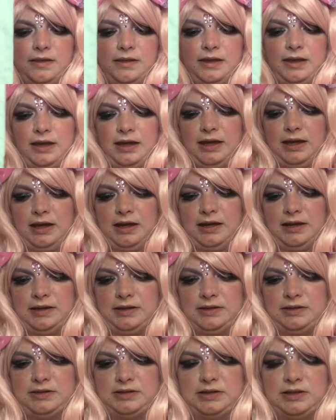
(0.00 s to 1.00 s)

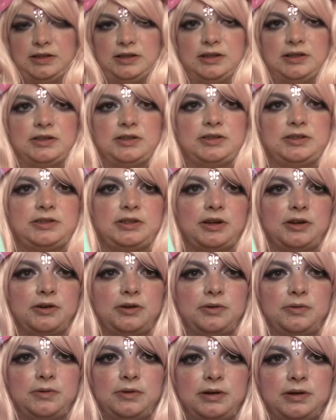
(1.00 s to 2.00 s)
and
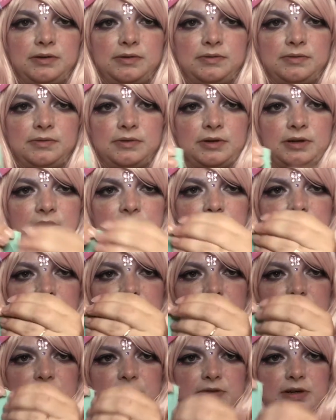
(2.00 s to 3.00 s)
sew
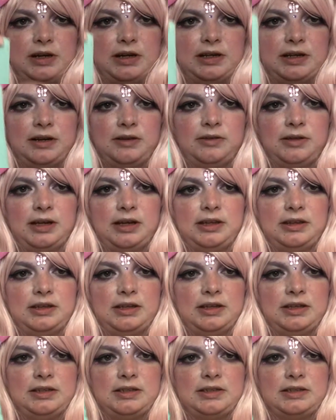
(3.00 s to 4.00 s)
straight down like
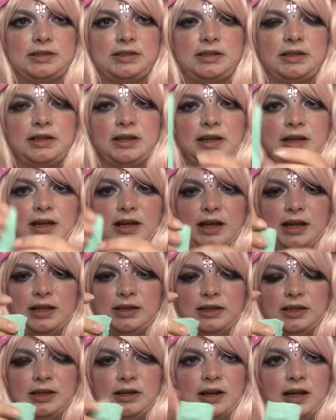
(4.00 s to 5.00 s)
this, and
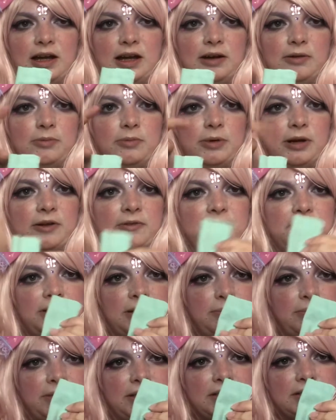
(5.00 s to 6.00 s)
then I'm going to
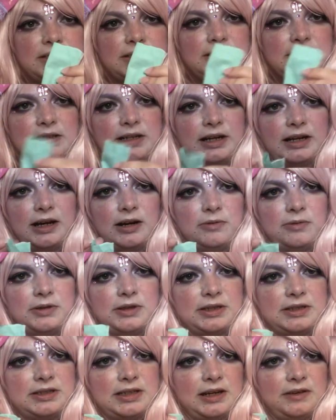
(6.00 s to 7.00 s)
flip this inside out with a
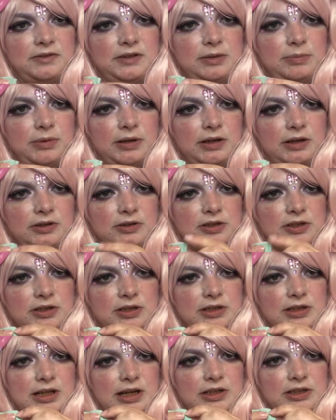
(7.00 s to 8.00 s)
safety pin. I'll just
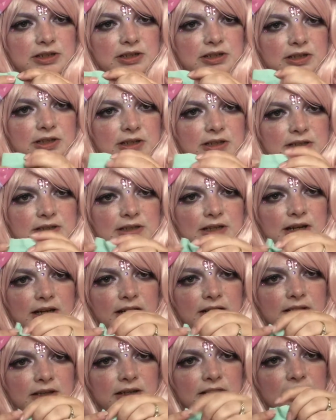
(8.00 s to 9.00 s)
attach it to this side
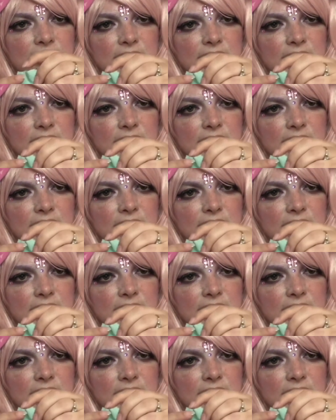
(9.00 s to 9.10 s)
and then